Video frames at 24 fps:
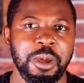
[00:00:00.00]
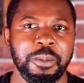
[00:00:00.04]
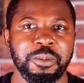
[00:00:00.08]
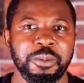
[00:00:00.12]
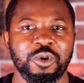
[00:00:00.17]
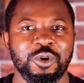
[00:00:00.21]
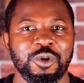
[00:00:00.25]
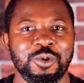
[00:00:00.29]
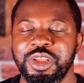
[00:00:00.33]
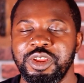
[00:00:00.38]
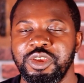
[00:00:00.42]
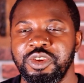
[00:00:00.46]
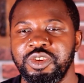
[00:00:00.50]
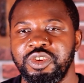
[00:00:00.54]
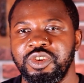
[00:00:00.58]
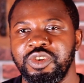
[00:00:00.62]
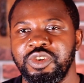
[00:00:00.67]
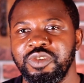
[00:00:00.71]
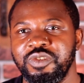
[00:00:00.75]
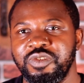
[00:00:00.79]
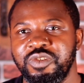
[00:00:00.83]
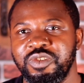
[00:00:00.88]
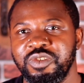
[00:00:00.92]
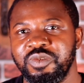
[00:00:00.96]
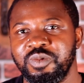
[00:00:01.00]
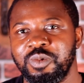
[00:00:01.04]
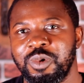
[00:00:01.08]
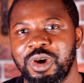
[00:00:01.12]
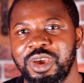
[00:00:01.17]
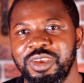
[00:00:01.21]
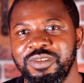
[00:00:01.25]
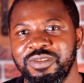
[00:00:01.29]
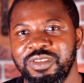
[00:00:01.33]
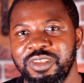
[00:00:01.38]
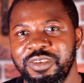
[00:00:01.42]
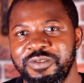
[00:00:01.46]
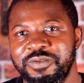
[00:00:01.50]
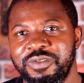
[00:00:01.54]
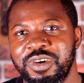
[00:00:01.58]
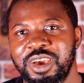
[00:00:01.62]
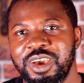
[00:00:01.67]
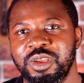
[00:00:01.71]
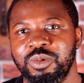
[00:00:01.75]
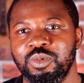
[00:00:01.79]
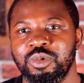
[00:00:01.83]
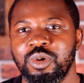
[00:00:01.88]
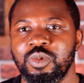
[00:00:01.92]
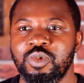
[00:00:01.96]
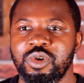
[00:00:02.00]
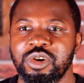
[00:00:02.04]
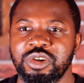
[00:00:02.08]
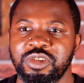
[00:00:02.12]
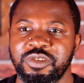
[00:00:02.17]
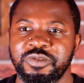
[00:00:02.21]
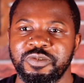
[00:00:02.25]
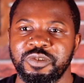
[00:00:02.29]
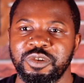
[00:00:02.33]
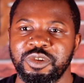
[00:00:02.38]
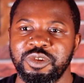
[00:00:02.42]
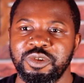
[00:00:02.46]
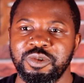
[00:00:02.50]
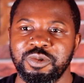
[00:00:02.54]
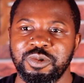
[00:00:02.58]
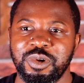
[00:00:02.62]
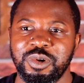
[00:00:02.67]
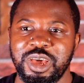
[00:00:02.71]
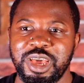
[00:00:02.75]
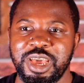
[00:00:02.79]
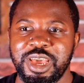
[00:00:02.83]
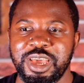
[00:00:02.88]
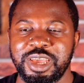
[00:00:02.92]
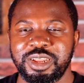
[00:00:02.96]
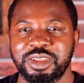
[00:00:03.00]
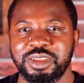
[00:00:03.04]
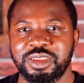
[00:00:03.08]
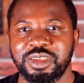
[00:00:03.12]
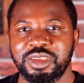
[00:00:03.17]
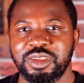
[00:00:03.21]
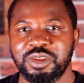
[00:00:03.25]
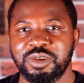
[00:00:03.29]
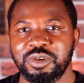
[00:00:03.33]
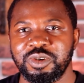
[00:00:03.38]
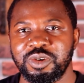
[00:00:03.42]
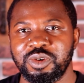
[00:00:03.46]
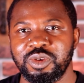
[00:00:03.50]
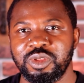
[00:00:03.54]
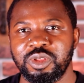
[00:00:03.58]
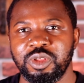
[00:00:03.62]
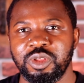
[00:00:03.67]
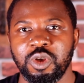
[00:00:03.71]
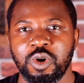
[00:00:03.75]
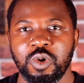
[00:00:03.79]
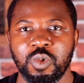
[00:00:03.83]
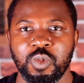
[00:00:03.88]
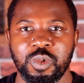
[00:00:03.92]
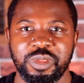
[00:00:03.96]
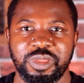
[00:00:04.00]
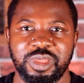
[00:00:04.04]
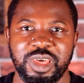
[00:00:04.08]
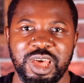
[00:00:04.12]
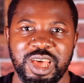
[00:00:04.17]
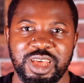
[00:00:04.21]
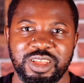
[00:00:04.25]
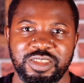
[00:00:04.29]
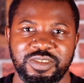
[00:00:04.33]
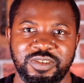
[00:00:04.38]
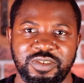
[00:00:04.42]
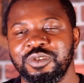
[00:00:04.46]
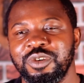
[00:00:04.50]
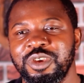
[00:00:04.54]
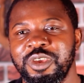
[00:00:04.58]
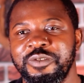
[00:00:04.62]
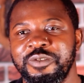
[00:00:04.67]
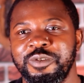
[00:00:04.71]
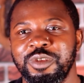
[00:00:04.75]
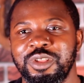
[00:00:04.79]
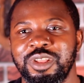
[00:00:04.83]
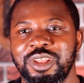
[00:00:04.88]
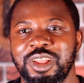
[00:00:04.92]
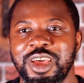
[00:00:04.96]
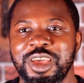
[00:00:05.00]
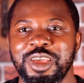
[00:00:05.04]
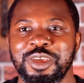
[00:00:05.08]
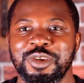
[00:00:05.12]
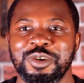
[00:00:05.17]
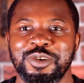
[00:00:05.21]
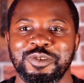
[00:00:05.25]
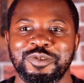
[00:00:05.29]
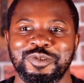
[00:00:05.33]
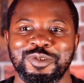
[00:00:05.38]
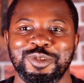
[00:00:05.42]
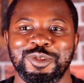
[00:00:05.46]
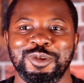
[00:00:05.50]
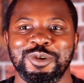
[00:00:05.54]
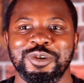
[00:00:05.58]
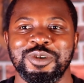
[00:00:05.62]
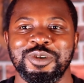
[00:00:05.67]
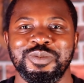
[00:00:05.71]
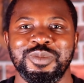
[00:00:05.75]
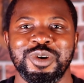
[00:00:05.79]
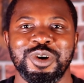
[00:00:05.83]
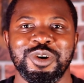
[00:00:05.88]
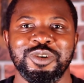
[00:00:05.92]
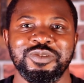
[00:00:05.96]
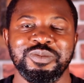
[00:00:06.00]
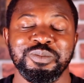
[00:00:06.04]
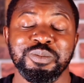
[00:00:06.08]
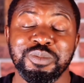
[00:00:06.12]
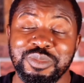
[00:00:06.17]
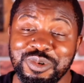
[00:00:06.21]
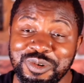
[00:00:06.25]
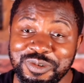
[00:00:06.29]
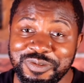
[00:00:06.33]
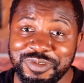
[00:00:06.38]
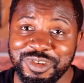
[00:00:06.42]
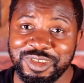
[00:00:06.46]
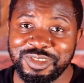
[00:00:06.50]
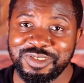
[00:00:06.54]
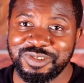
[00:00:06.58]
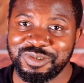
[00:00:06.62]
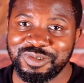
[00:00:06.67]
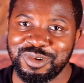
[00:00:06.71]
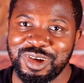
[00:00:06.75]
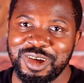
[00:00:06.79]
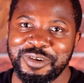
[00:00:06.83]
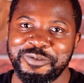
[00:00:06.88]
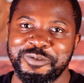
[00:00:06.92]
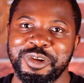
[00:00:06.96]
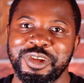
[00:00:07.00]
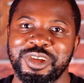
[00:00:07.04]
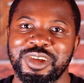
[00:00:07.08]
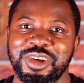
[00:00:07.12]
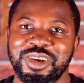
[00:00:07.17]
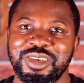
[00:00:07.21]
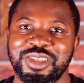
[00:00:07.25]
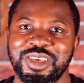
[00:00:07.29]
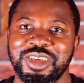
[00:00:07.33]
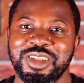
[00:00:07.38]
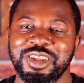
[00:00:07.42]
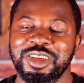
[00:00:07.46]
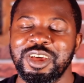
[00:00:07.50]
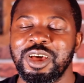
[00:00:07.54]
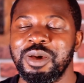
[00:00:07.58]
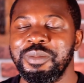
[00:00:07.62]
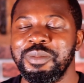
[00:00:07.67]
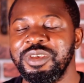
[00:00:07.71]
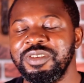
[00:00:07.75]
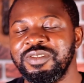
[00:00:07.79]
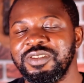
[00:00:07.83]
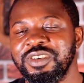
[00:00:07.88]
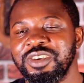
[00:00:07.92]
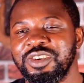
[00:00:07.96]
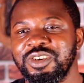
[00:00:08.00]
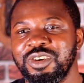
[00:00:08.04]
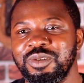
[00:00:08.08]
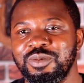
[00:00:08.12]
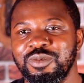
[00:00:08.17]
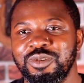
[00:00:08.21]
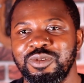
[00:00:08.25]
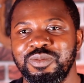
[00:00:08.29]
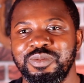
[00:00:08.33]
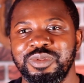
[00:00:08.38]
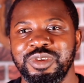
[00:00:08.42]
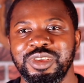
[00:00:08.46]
But when you choose wisely, find what works for you, and good luck with that. So if you'd like us to talk about moving to Africa, then the comment section would